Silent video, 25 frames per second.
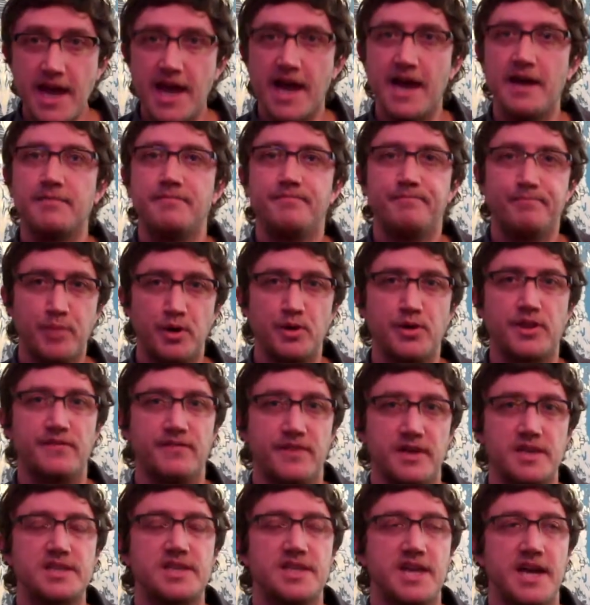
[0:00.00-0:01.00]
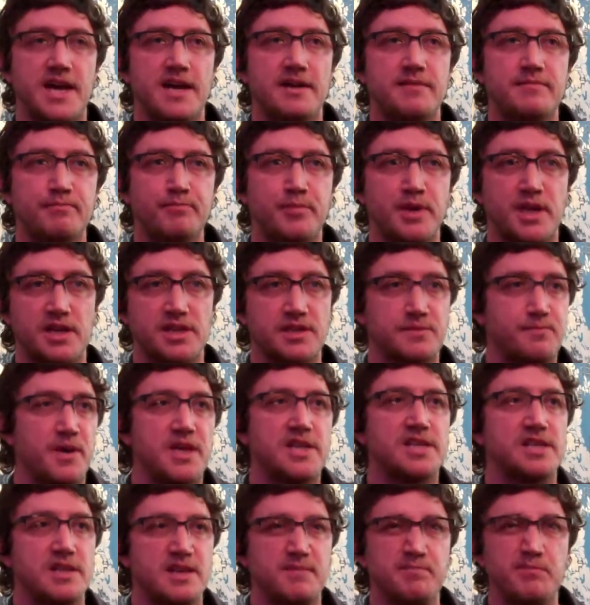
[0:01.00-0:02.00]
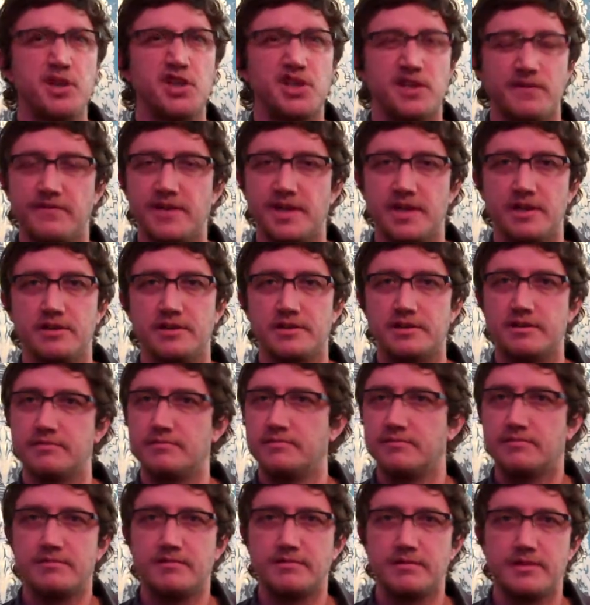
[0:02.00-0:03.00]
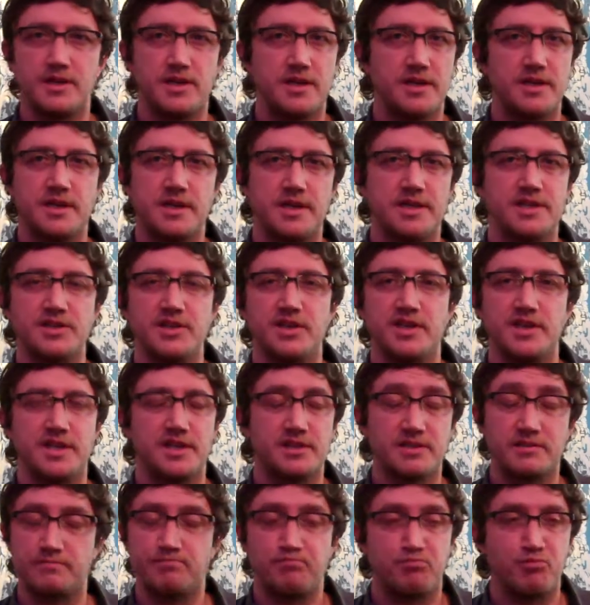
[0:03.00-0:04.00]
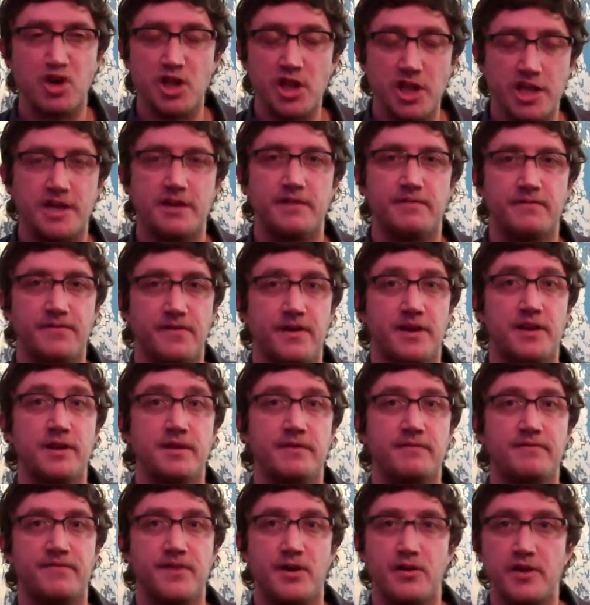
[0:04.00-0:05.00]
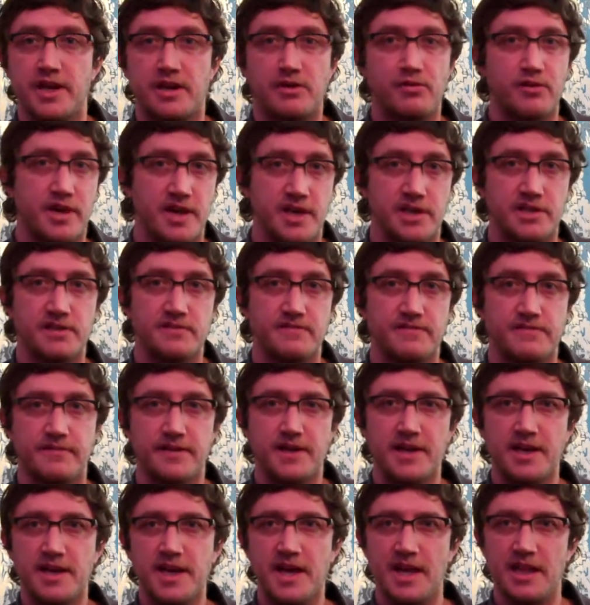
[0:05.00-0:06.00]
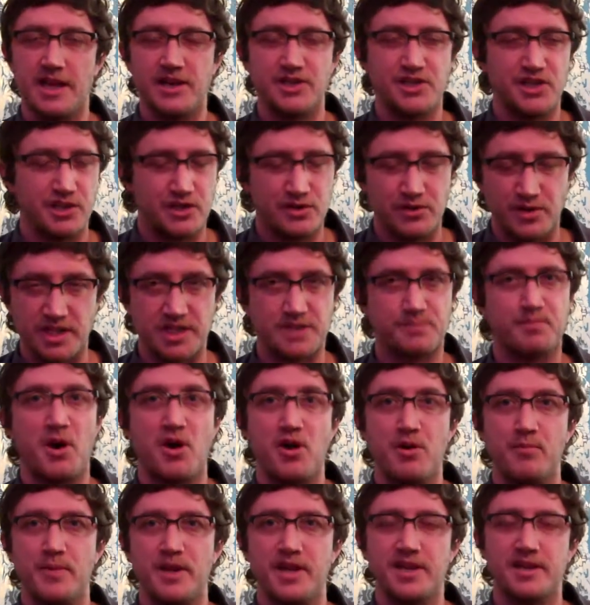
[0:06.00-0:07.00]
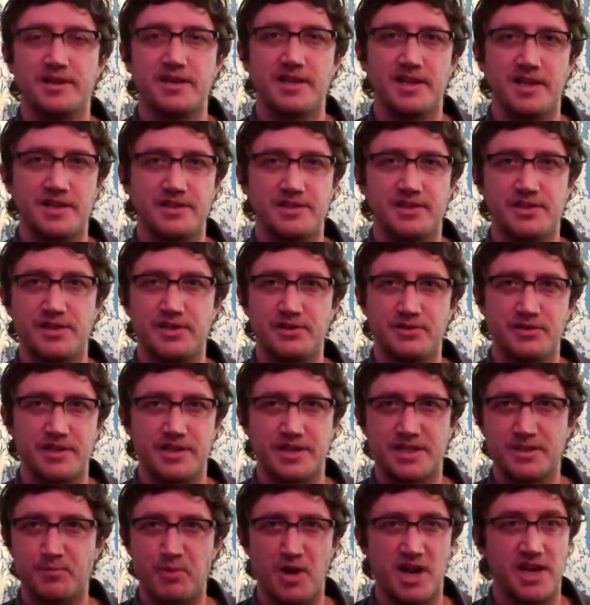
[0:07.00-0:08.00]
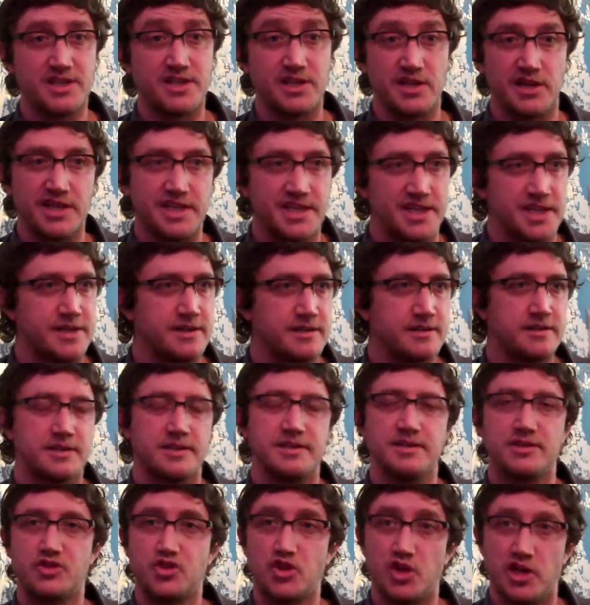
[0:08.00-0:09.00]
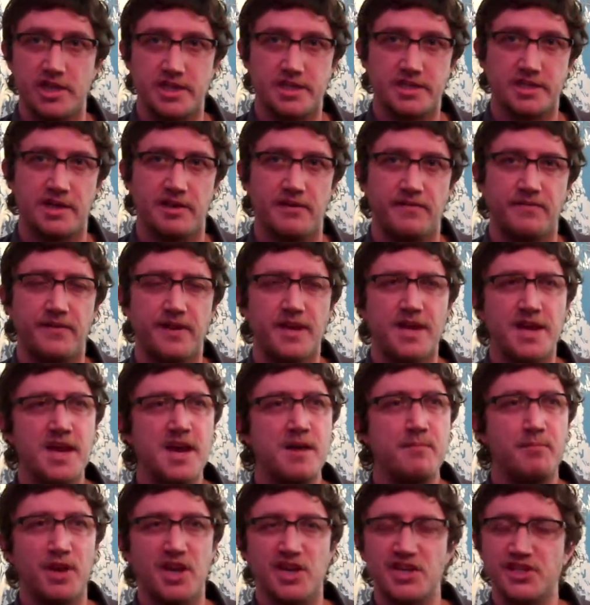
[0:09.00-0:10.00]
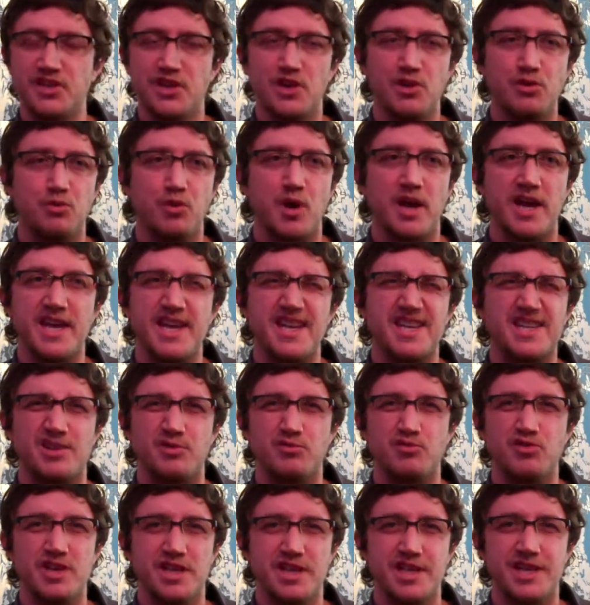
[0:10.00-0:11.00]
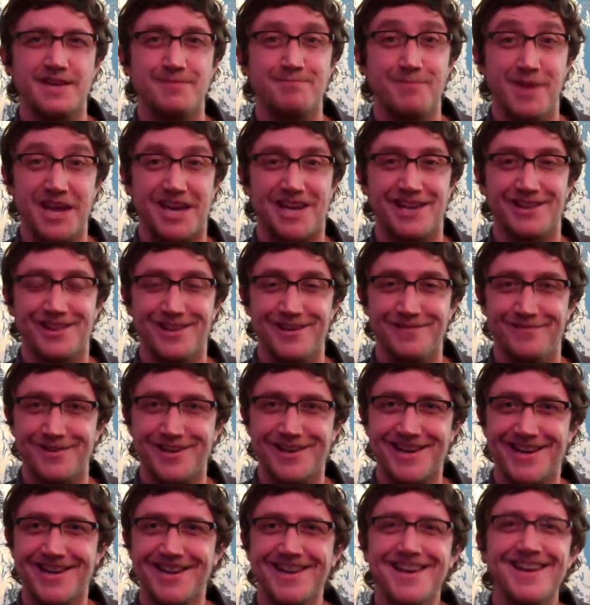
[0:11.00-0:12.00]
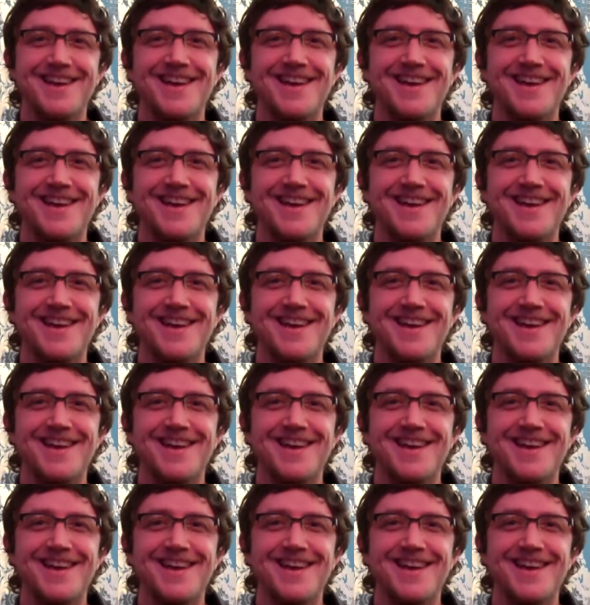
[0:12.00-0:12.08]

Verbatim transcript: this yeah, point? Yeah, both okay. of us, yeah. Because basically music videos is, is brilliant fun, very creative, allows you to experiment, allows you to express ideas and try stuff, but it's no way to really make a living.